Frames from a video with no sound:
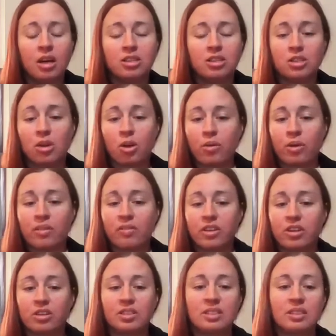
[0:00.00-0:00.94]
So
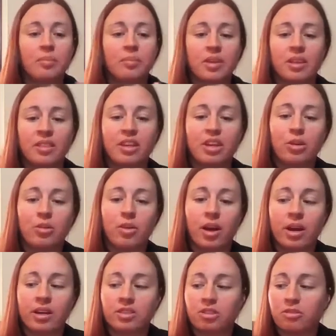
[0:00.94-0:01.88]
if there's something that you
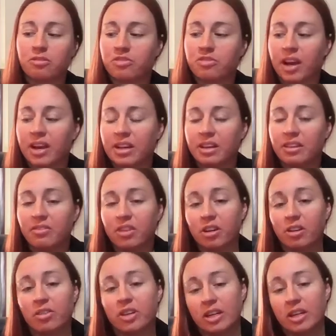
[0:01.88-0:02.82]
guys are finding
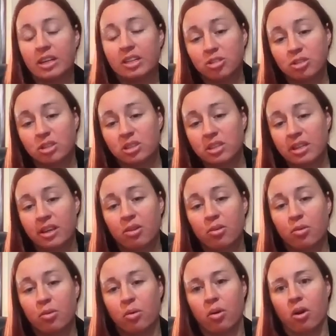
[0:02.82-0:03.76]
very, very
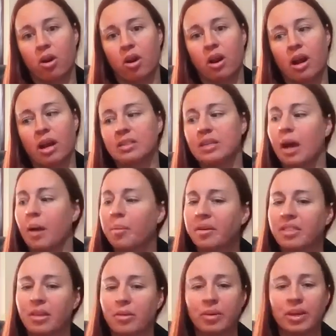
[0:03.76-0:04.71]
interesting, or a
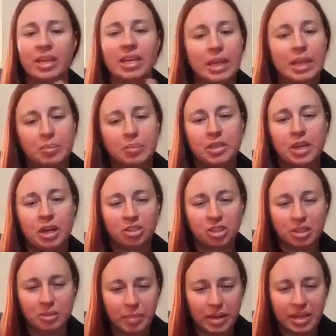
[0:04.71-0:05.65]
topic that we keep
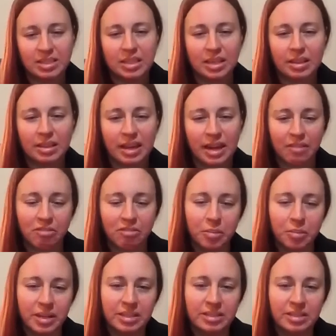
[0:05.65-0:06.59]
touching base on that
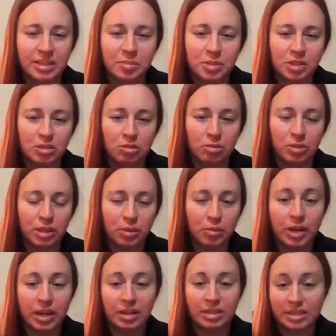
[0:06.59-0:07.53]
everybody seems to really
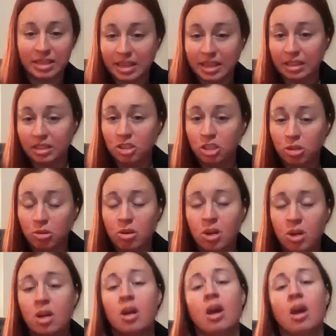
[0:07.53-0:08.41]
want to dig into,